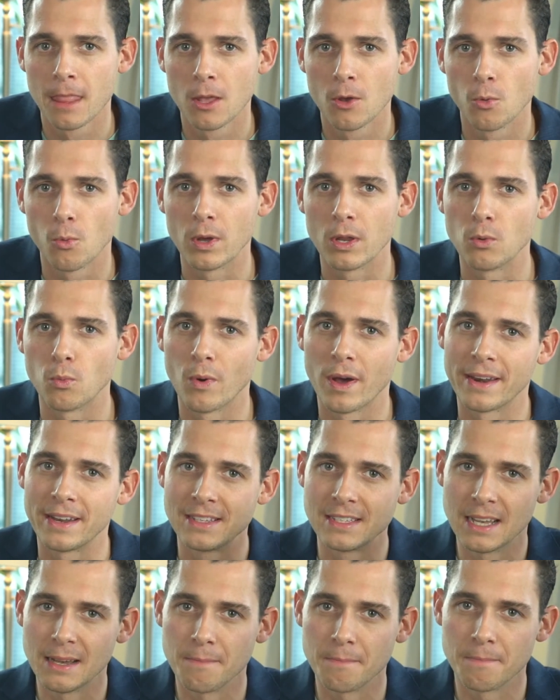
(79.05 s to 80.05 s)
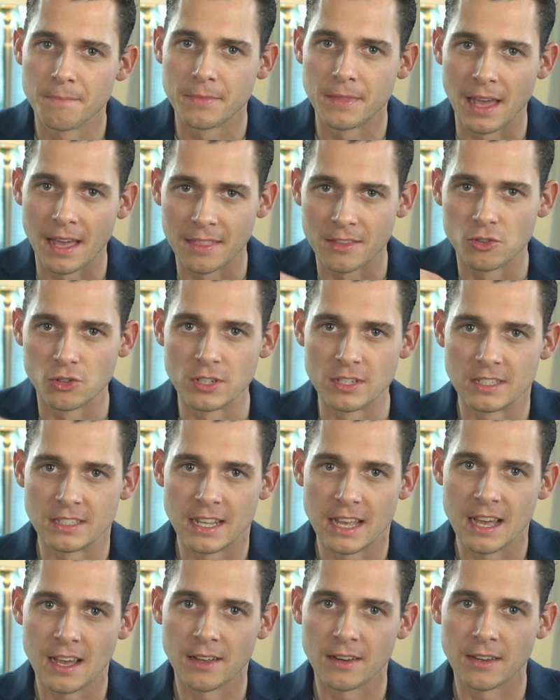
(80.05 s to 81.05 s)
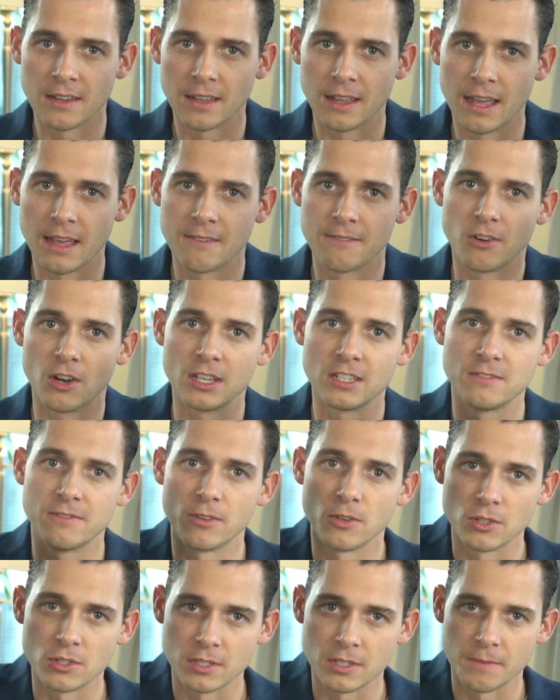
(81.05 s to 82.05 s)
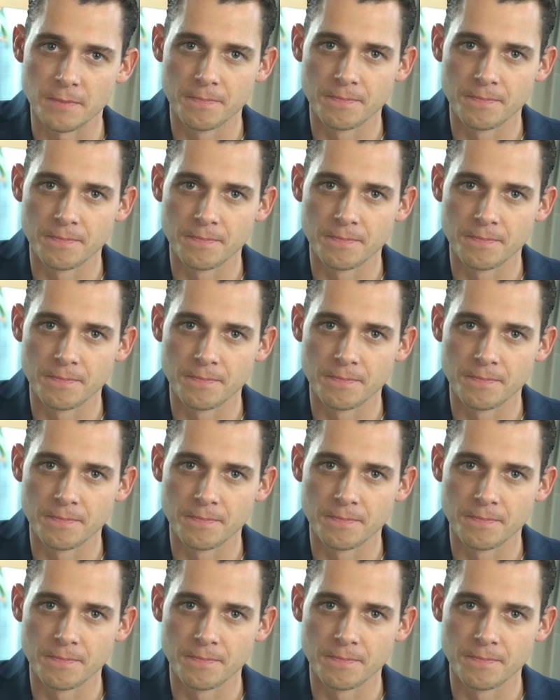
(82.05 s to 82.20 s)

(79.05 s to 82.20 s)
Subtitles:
When one is up, the other is down, and vice versa.